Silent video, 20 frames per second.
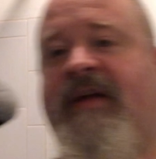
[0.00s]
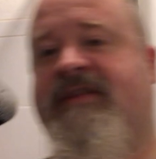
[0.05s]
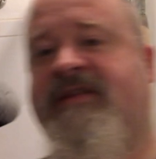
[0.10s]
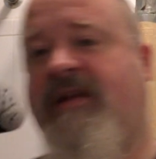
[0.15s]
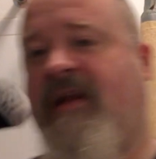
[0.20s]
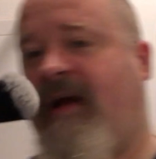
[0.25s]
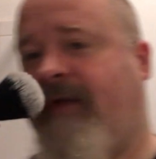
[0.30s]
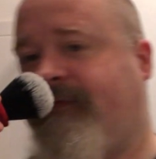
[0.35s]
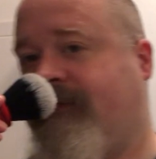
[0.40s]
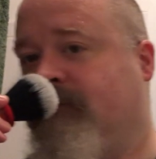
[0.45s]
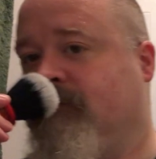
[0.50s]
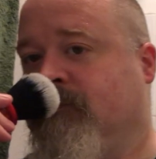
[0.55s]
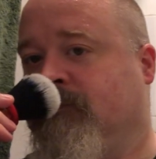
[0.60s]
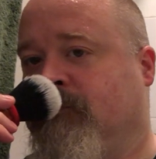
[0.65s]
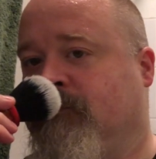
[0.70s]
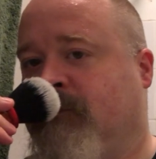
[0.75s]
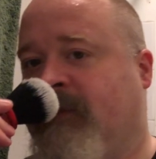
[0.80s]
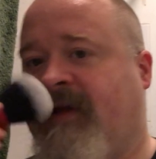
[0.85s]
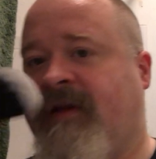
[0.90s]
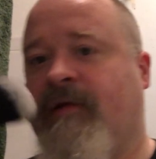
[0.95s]
It's left,
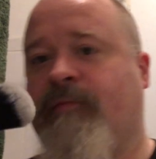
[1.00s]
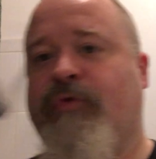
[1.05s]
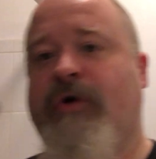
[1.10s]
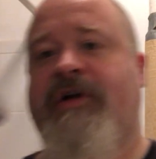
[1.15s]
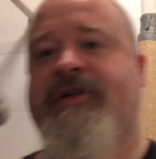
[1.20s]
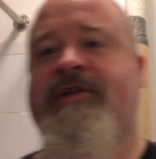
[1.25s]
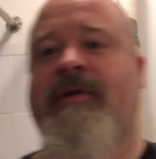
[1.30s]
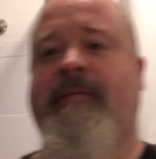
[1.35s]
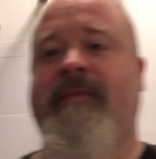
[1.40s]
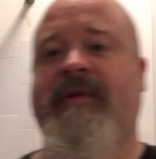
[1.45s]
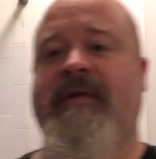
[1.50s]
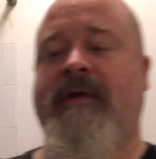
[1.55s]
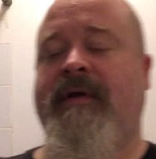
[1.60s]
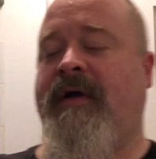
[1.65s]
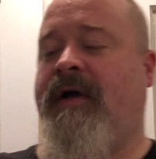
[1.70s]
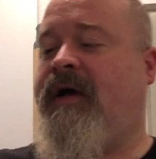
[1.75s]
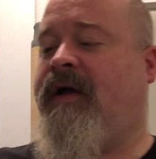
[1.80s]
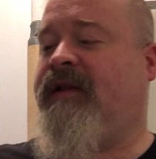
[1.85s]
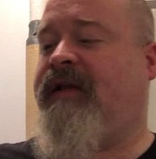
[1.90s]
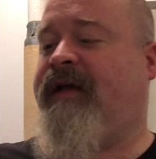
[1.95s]
in the brush I'm
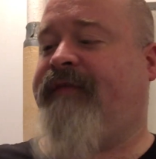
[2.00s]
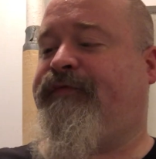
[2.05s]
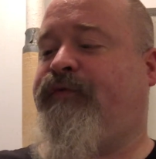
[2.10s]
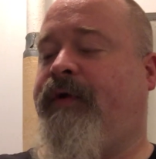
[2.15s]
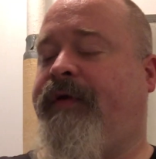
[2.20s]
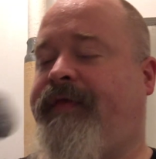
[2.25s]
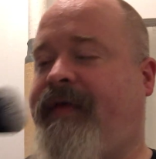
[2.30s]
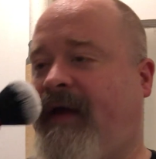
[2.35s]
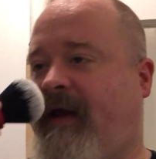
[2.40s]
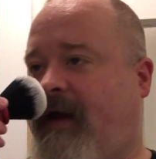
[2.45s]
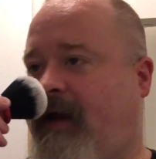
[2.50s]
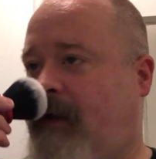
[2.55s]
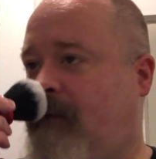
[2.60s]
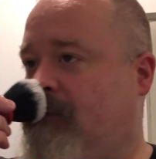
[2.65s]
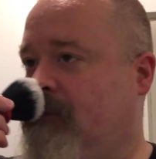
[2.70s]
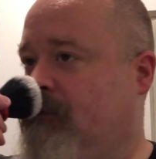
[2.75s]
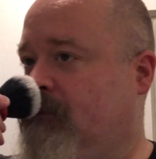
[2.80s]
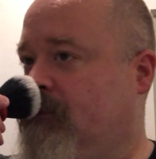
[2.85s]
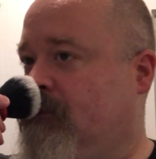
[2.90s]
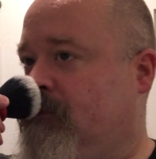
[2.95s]
left with a
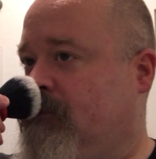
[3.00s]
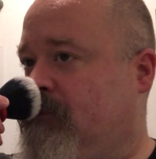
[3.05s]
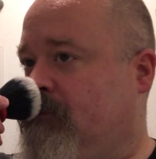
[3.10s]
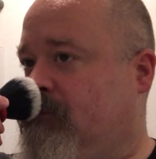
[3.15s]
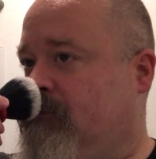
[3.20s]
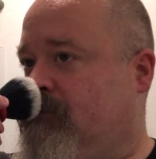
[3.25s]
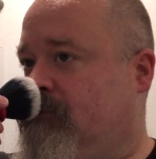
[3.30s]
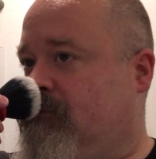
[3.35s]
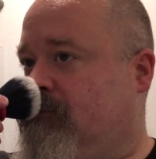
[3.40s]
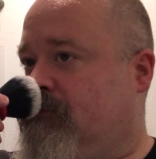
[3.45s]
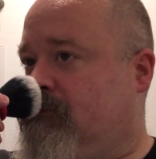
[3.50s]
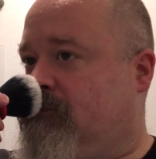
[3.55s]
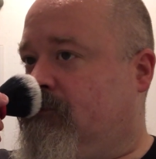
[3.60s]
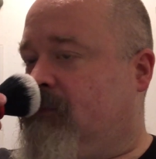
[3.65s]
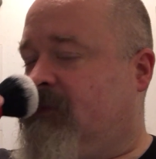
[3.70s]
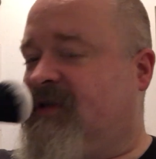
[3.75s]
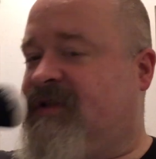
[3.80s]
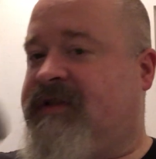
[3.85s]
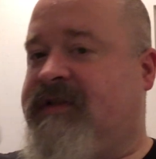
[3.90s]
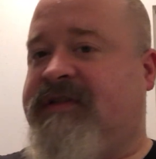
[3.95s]

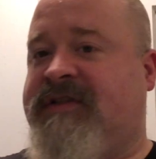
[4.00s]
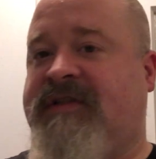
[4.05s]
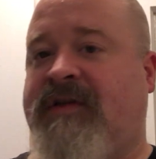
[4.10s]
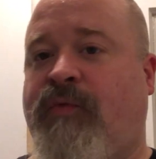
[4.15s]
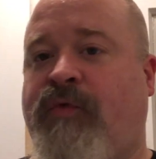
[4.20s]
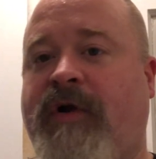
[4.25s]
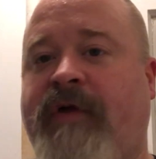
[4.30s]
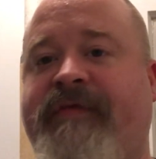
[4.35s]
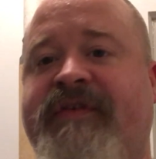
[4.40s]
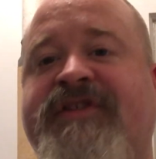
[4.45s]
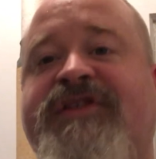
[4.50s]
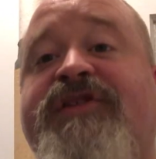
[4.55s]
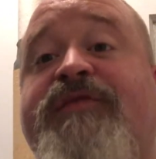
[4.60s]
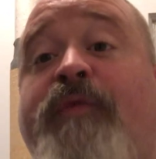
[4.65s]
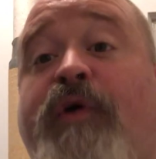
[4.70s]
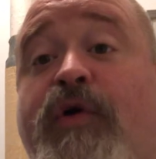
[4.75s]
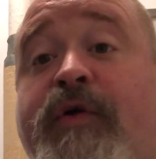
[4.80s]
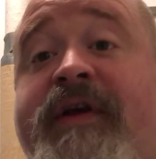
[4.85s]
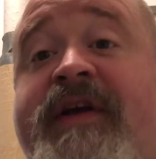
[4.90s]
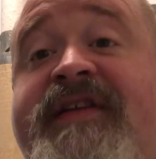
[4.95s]
somewhat of a
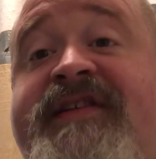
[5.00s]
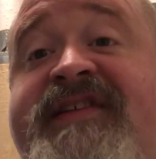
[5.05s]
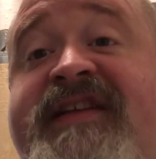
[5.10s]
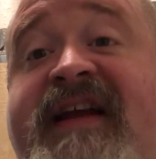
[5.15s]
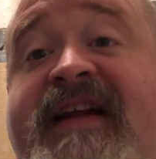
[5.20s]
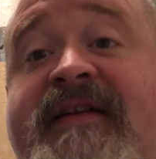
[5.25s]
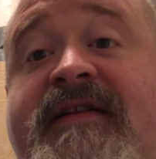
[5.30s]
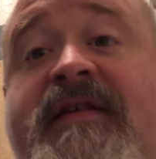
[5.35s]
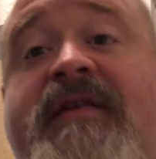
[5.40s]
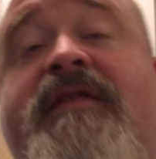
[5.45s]
smoky scent.